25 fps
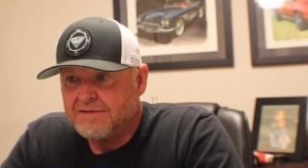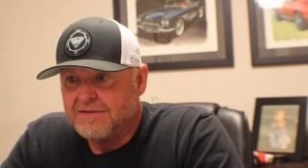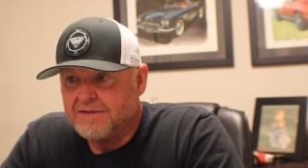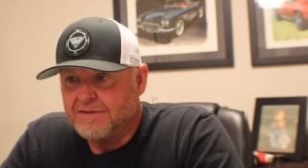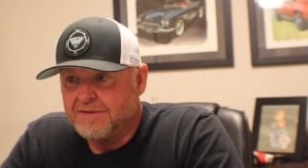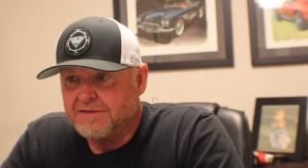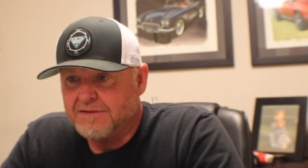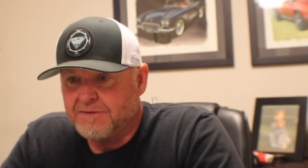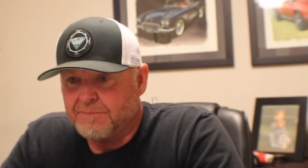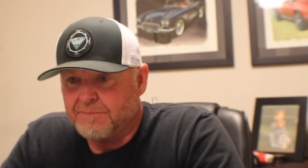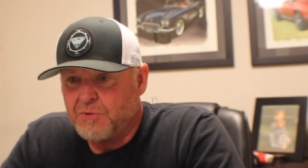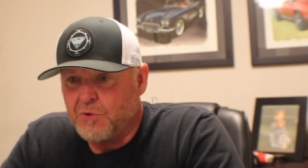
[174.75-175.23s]

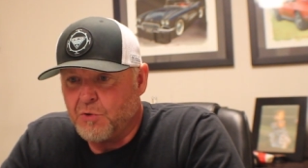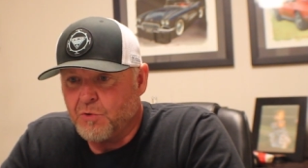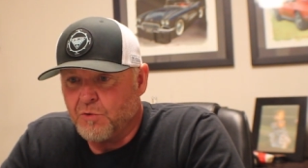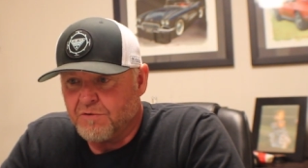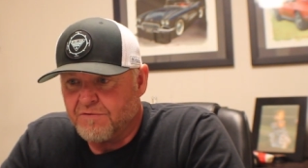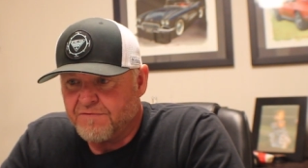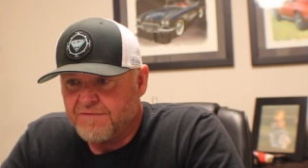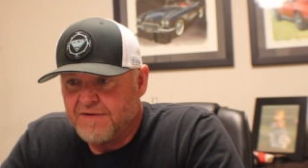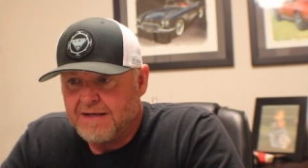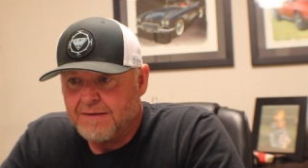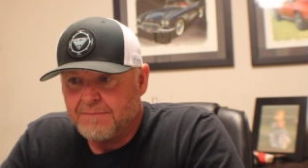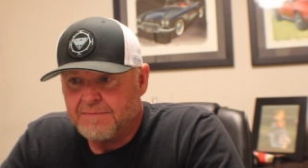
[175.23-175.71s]
The
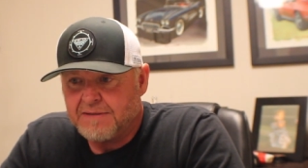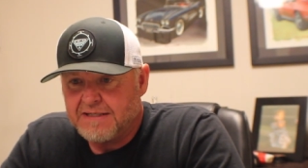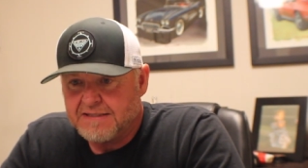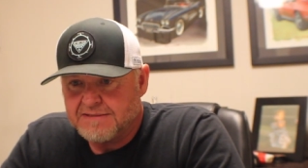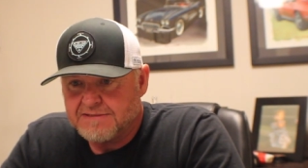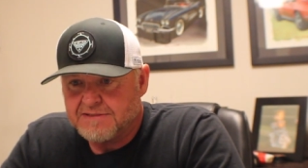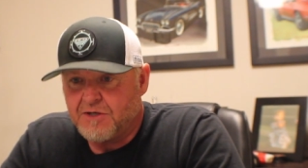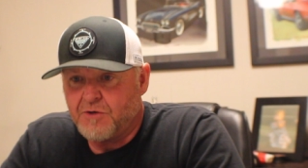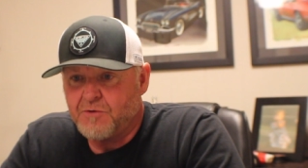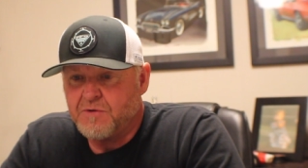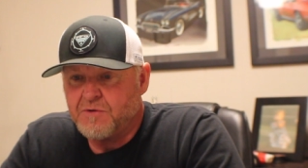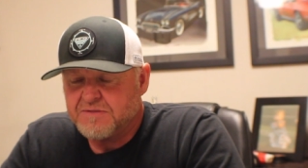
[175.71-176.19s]
Porter family
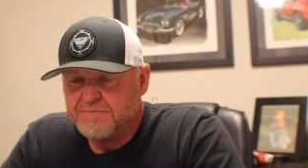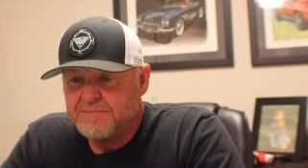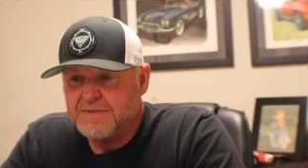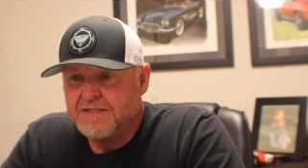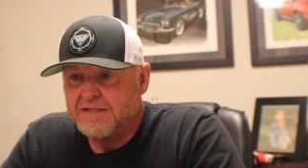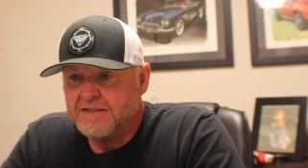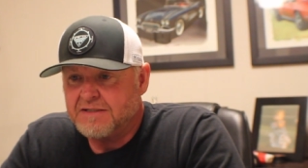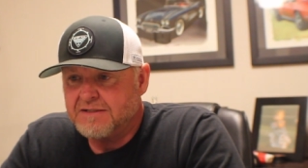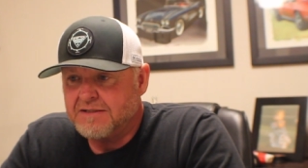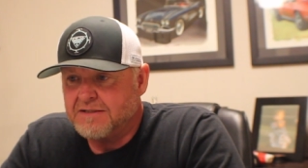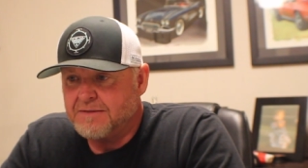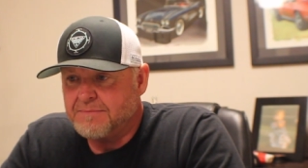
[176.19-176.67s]
has always
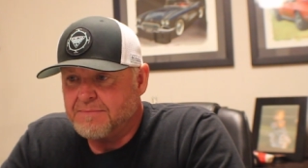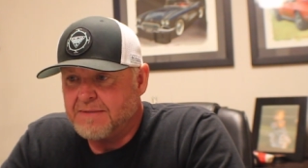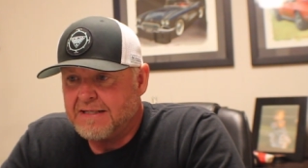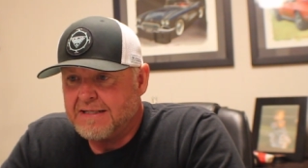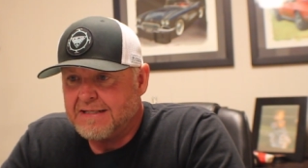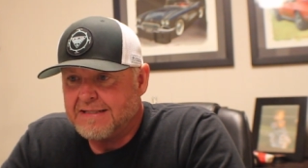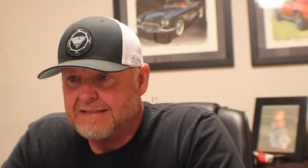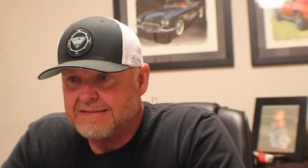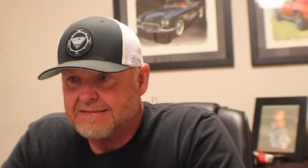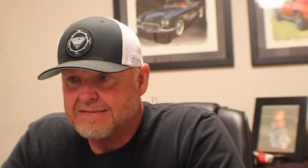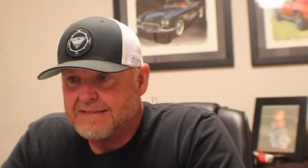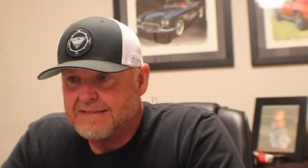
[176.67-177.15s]
been good to
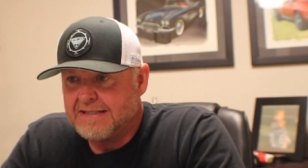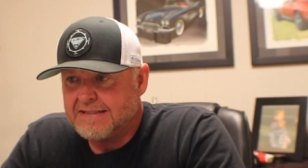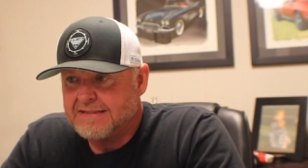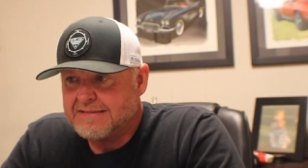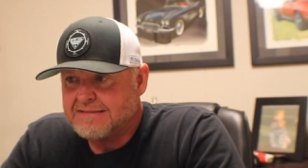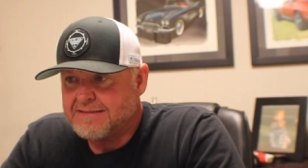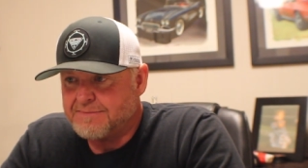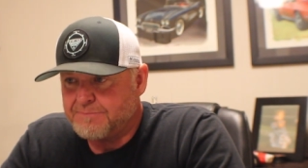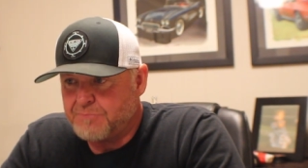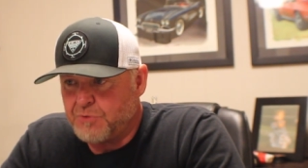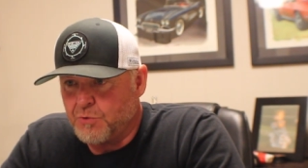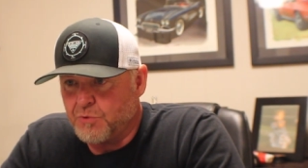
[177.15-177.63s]
me
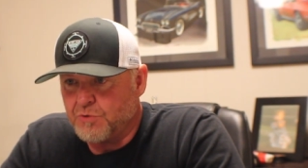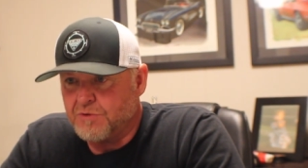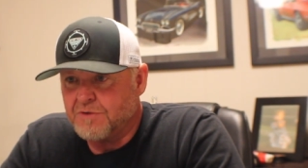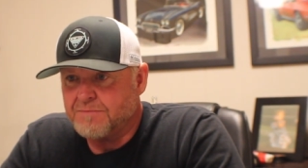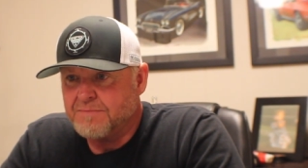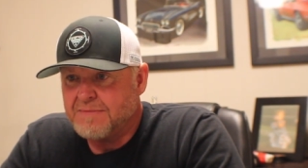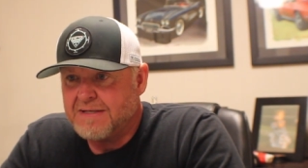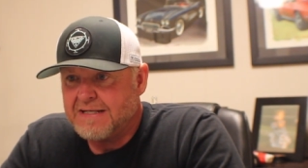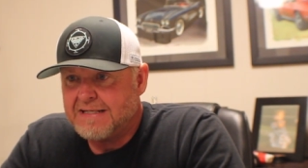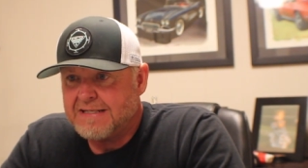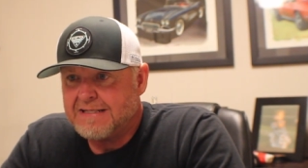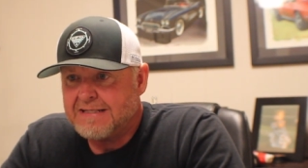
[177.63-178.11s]
and
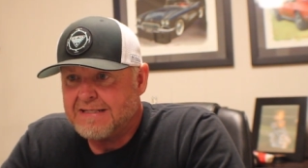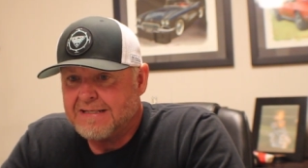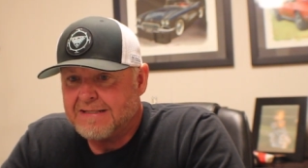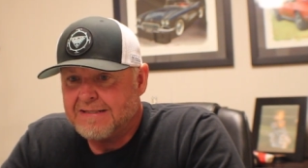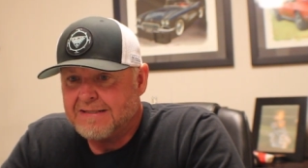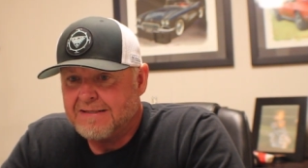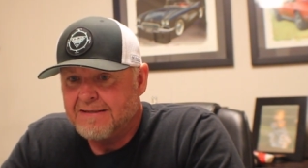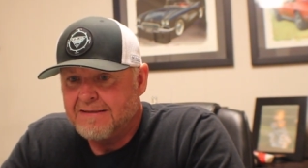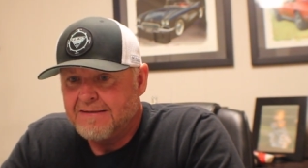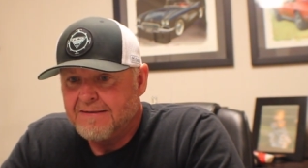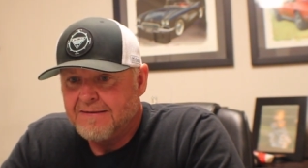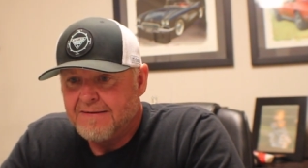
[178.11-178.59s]
supported me
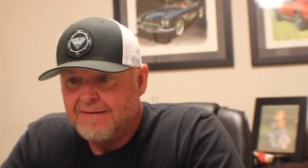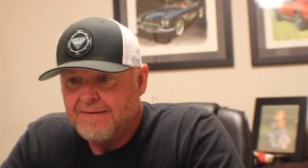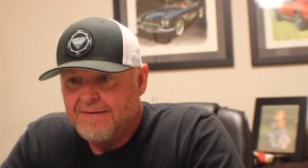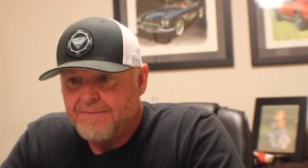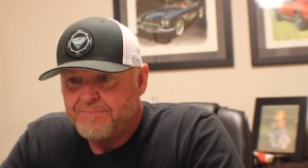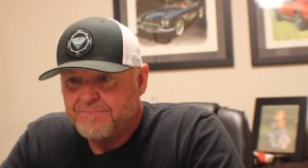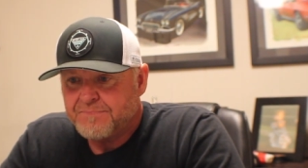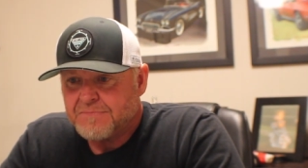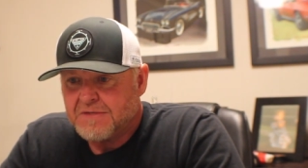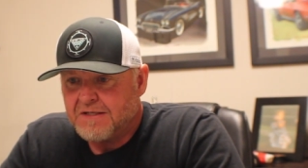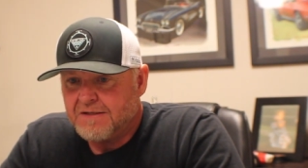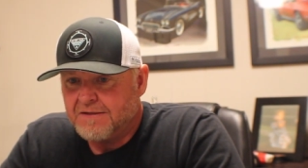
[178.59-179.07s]
and
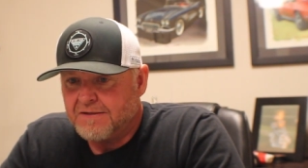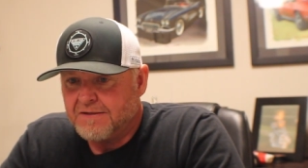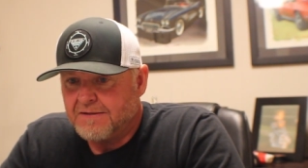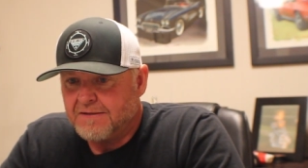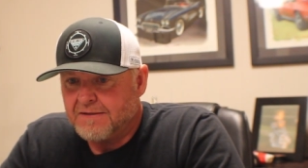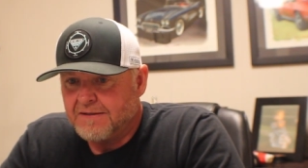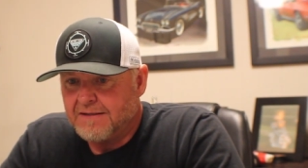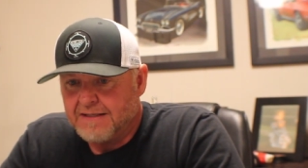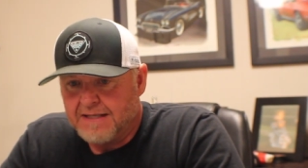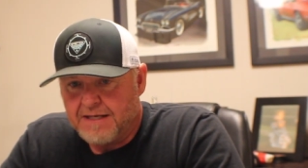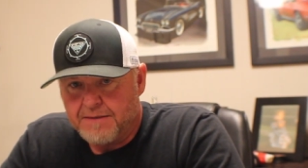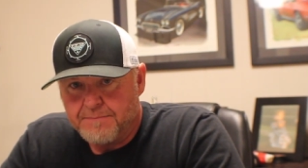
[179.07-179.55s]

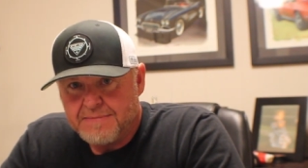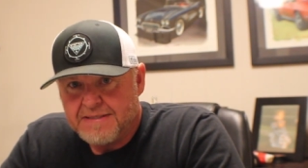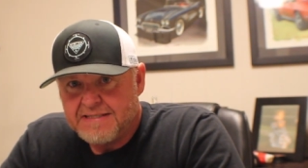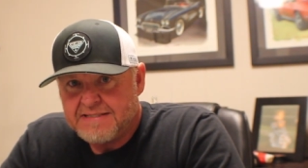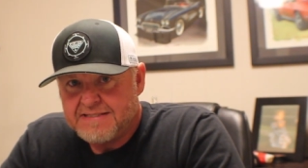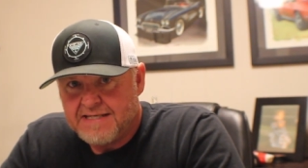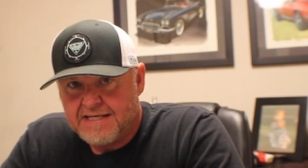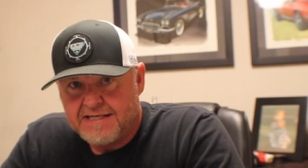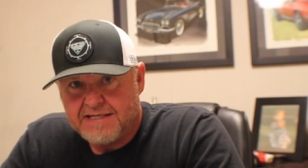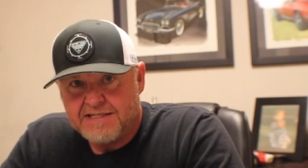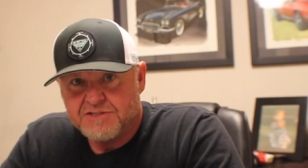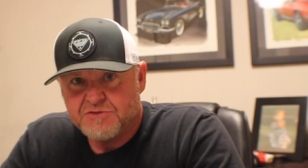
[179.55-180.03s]
let me
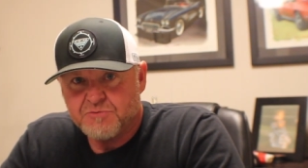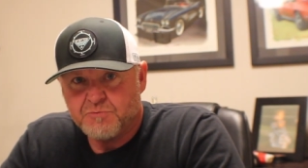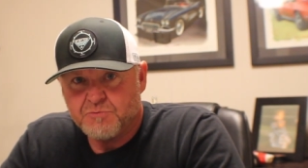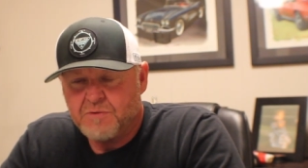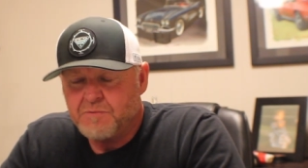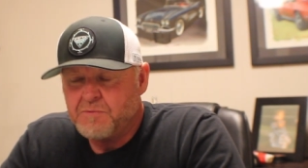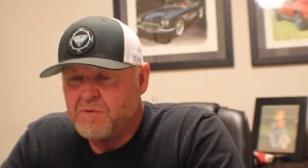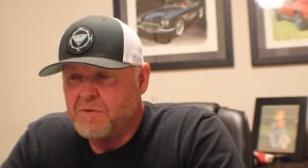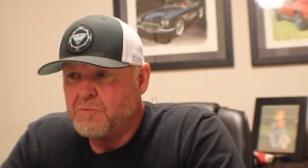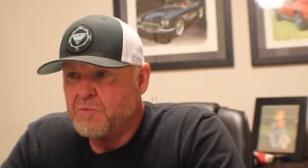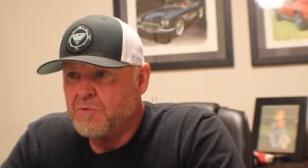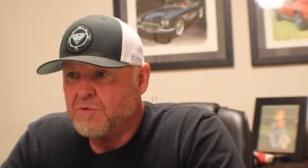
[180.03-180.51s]
test
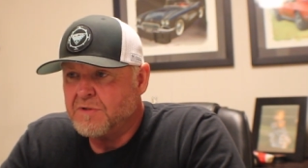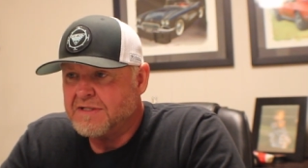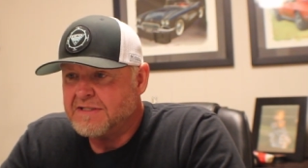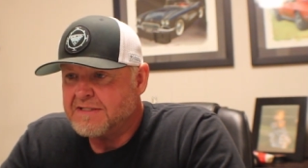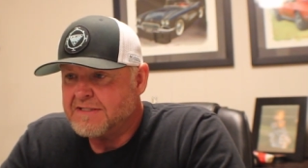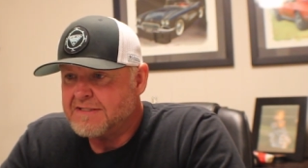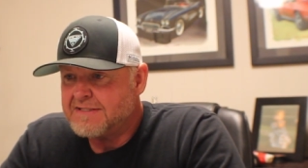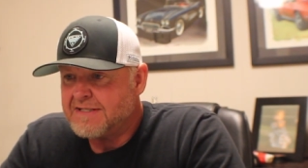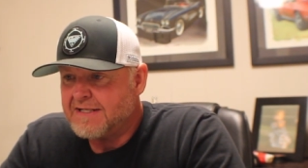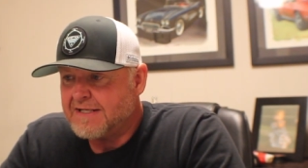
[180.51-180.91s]
when we wanted to